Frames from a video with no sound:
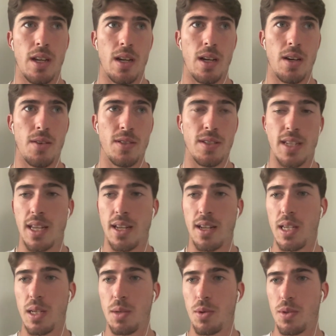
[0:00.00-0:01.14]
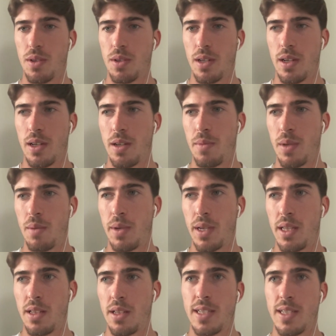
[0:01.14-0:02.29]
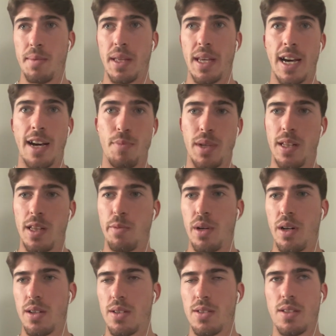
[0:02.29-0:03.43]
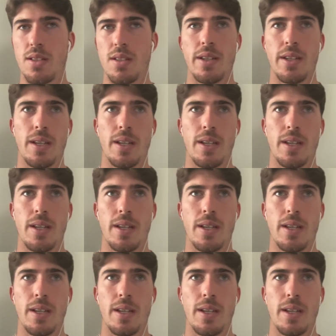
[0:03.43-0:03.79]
for staying in League One and being the team they have been in the past.